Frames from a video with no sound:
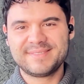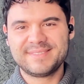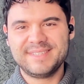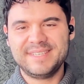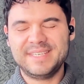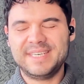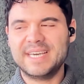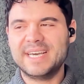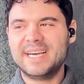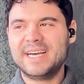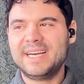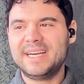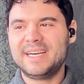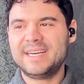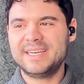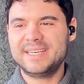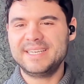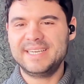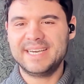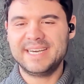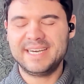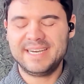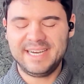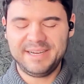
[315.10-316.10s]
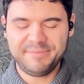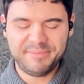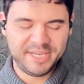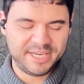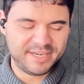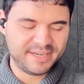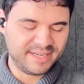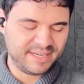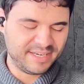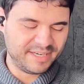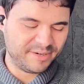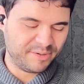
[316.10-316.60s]
Yeah. I
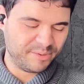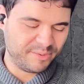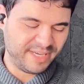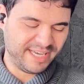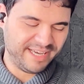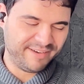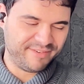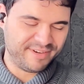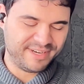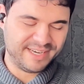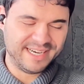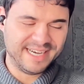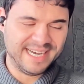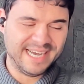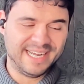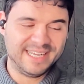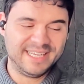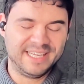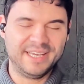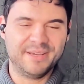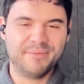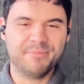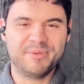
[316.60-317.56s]
mean, we have a highly